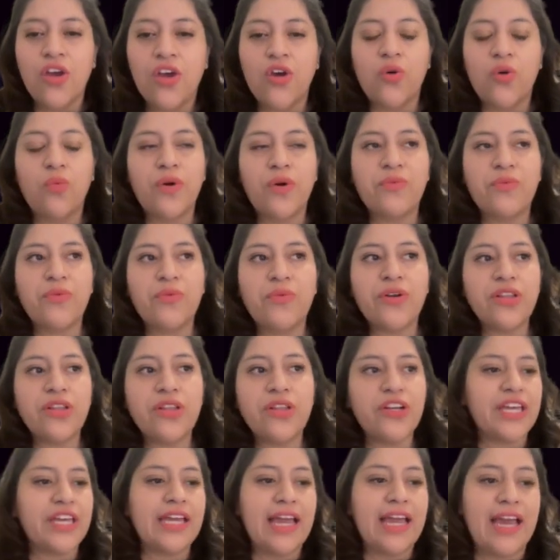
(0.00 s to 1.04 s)
When we're
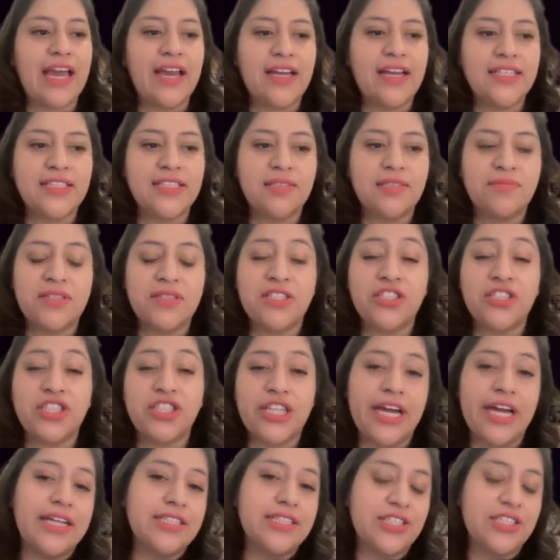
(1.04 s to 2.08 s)
looking at some of the
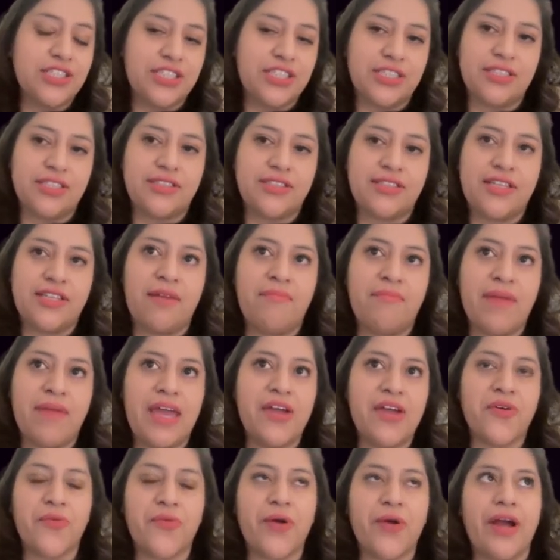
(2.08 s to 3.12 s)
challenges that
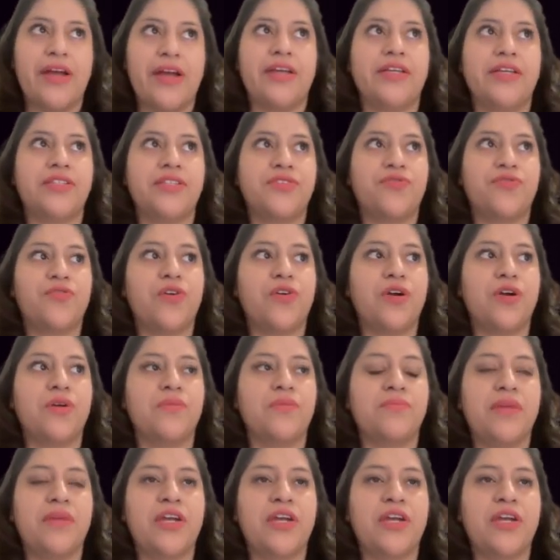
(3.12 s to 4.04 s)
may arise from